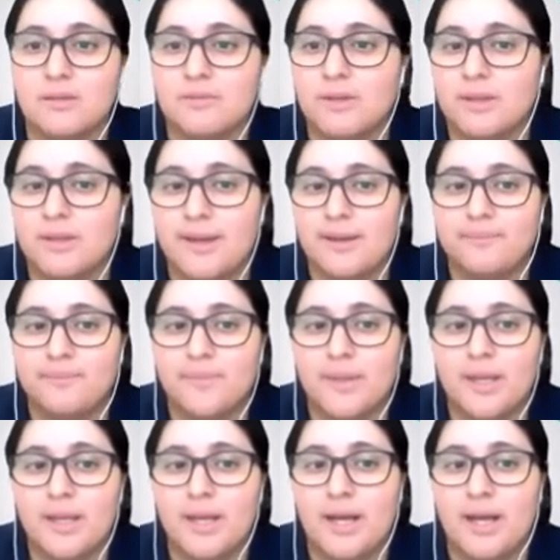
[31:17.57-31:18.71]
stuff like that.
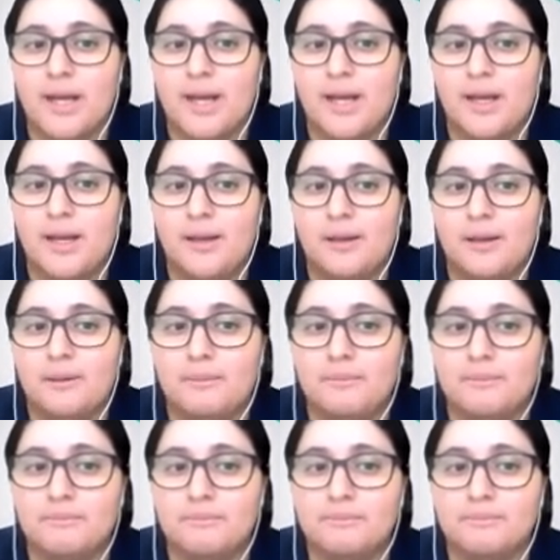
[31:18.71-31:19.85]

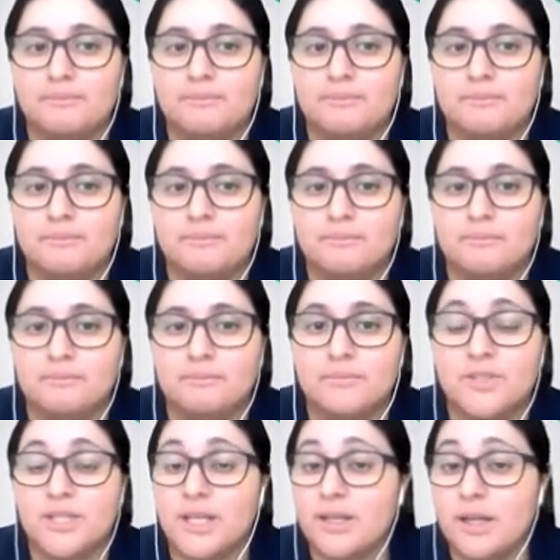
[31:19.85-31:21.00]
Um,
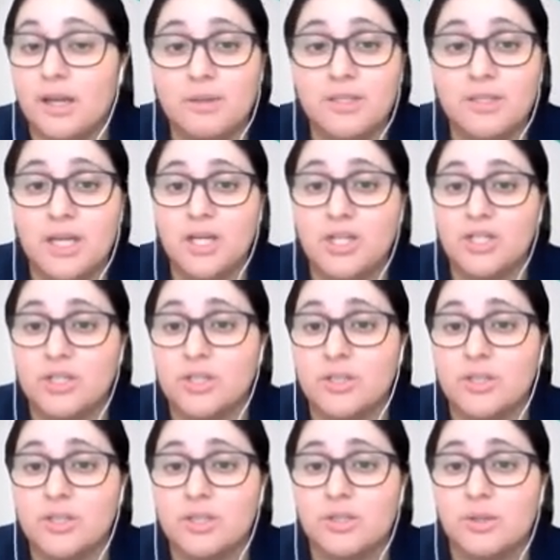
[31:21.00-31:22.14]
send documentation to
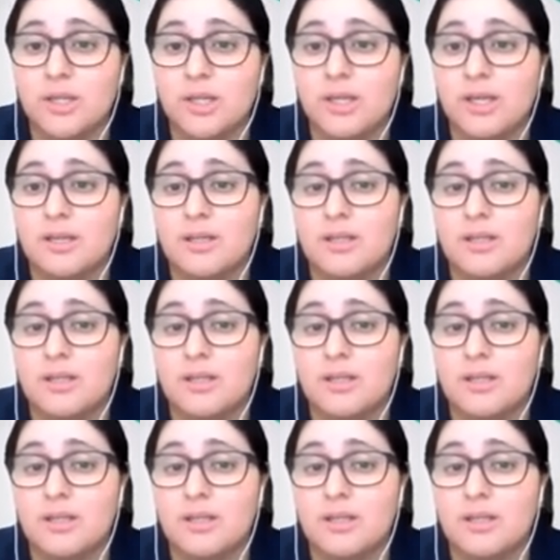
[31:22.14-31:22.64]
the student, and